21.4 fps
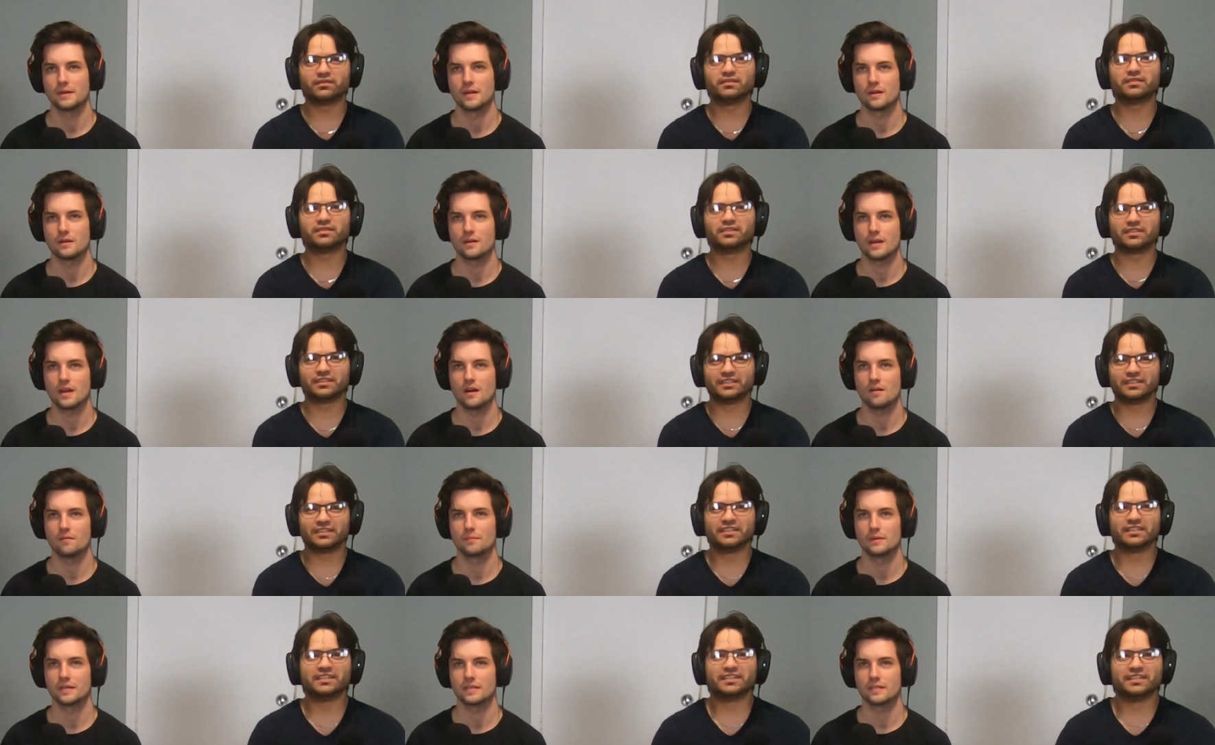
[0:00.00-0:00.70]
Speaker 1: matter
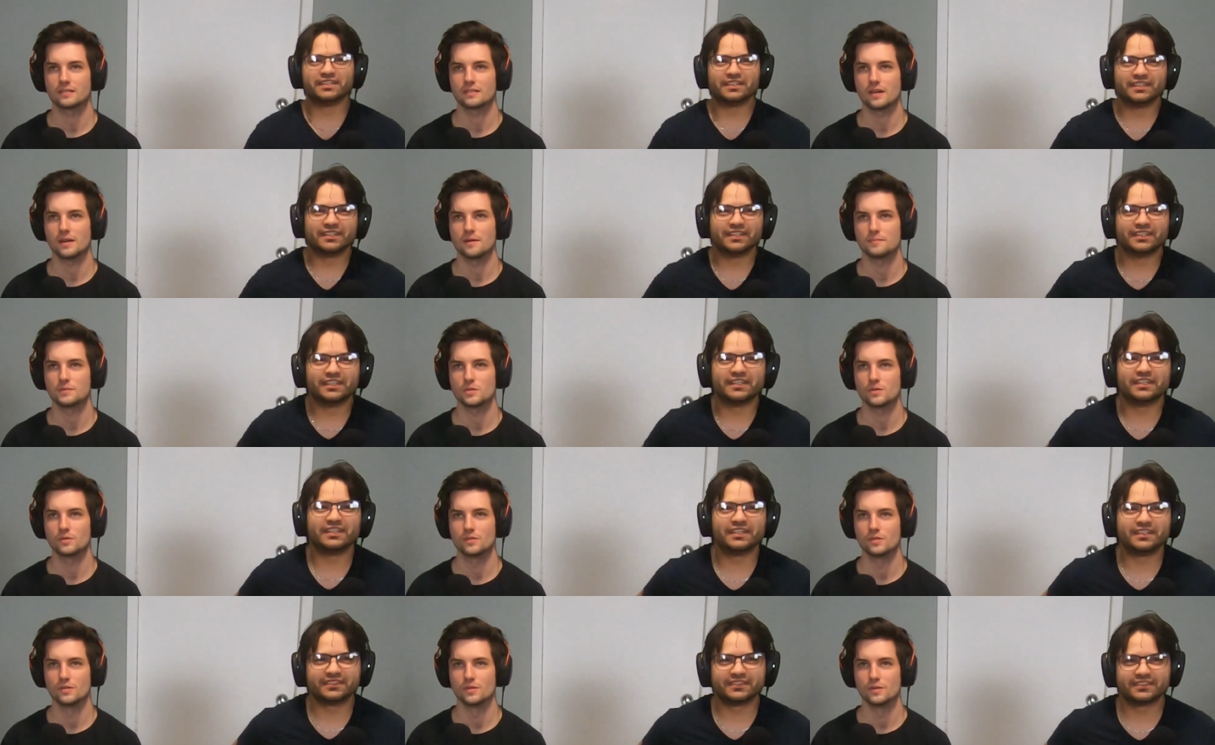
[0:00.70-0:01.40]
how many times you
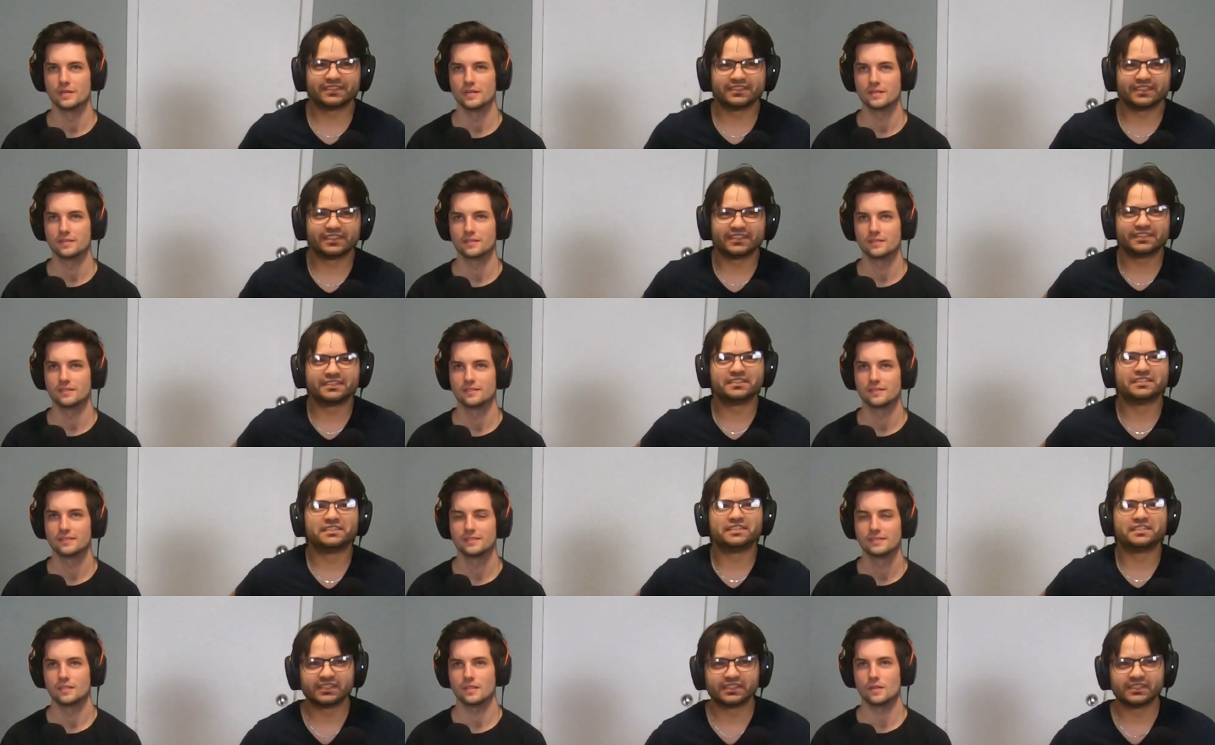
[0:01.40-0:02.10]
do it,
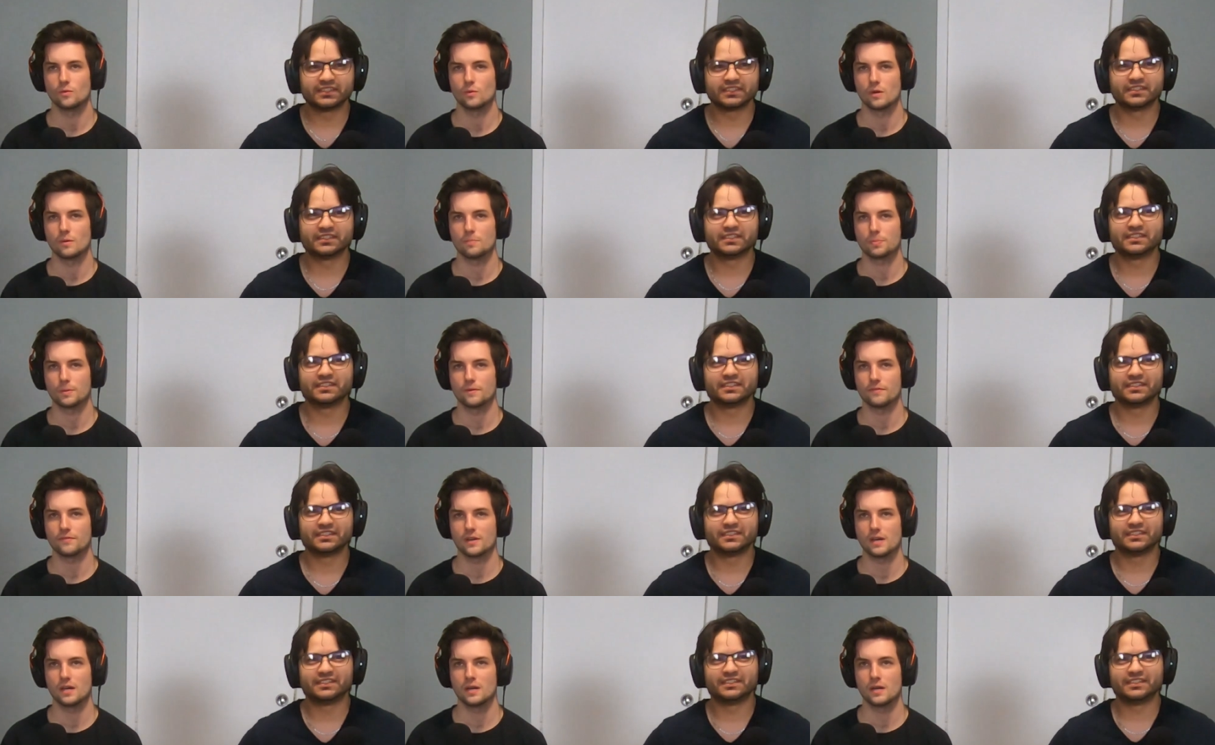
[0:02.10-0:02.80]
he will
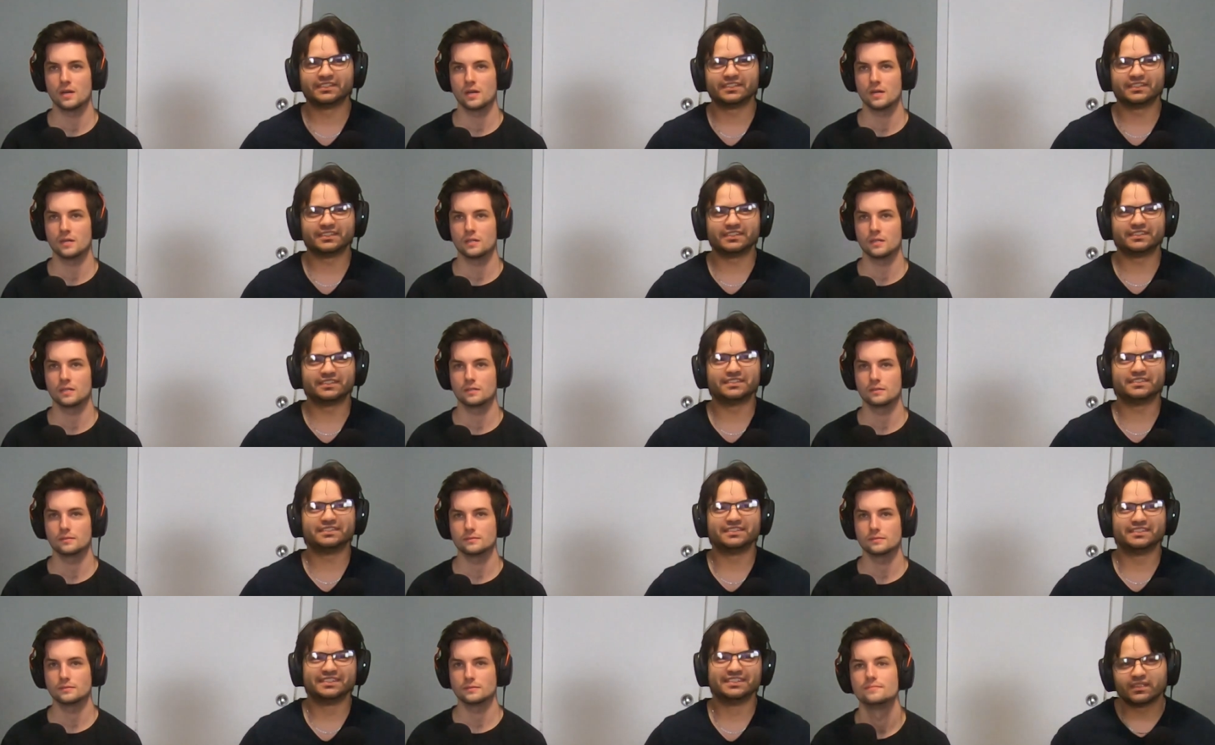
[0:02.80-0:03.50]

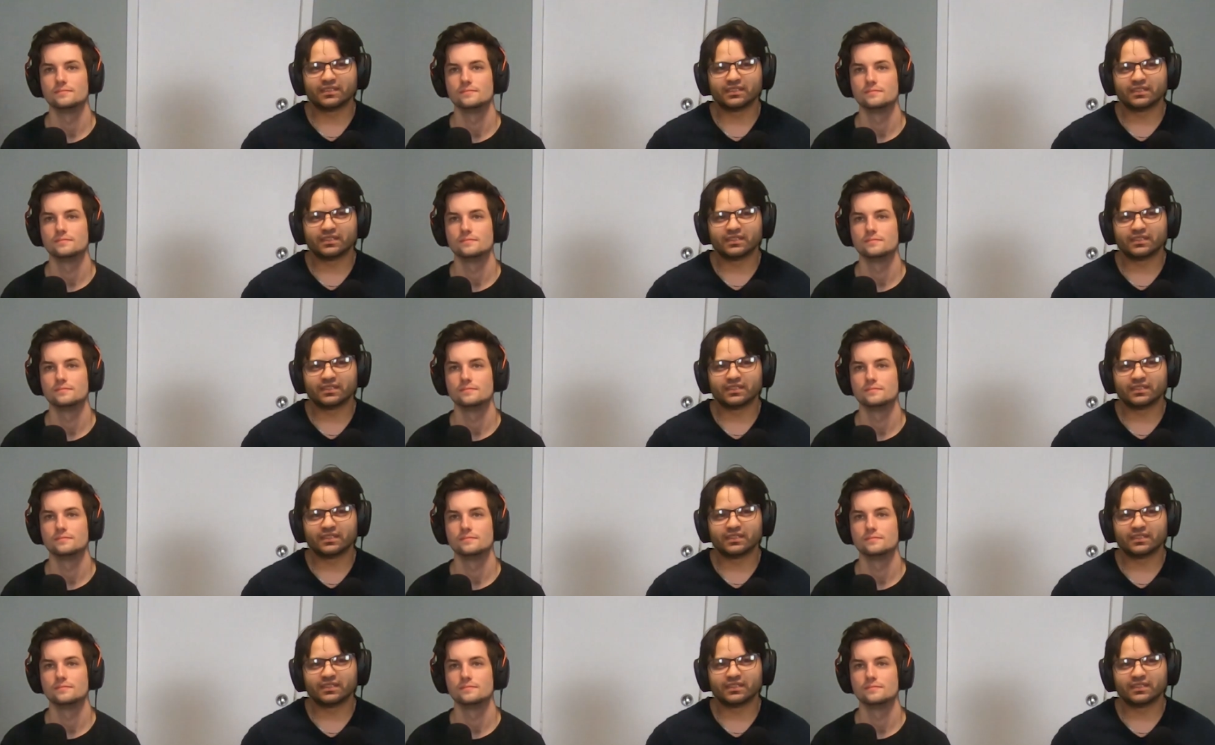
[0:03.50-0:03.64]
prevail.